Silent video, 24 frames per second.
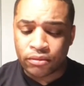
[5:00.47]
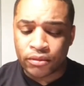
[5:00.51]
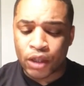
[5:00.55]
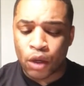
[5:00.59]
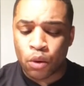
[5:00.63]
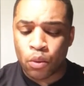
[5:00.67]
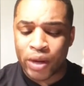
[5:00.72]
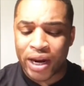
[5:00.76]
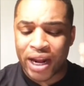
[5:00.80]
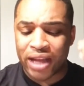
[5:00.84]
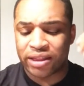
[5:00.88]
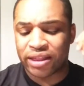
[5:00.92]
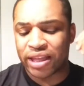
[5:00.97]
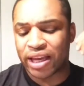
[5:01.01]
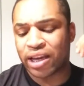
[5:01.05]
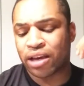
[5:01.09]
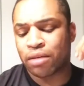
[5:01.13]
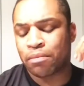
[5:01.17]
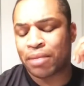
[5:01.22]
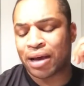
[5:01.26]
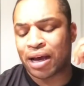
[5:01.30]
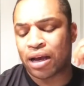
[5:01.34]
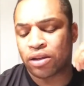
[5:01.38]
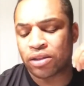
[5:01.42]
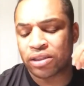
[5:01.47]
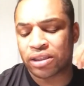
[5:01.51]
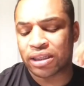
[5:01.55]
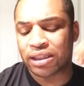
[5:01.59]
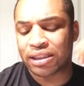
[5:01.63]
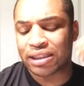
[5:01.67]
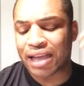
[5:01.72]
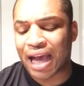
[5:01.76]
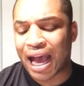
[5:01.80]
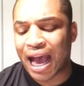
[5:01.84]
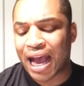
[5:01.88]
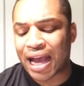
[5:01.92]
when I think about
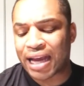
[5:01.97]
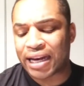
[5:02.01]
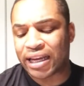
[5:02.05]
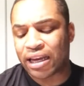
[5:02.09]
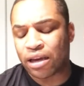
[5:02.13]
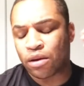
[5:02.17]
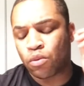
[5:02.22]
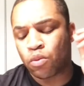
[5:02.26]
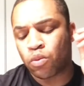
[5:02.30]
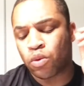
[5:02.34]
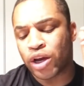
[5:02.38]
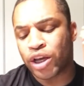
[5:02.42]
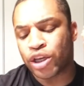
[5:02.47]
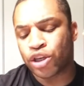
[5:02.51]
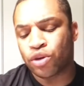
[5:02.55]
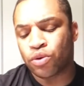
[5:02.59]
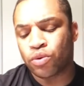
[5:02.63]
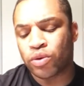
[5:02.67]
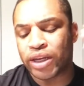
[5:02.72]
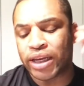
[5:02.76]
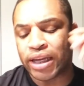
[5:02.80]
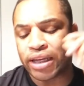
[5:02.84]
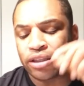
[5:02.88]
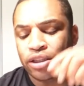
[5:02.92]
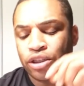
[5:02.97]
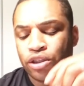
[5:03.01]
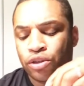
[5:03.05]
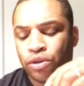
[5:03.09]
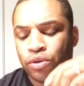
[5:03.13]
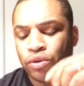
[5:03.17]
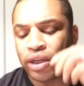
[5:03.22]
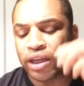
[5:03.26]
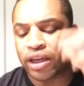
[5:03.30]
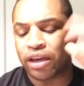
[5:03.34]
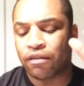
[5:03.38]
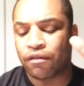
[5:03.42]
society and what you need to do to
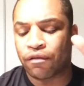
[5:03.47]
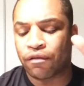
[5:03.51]
get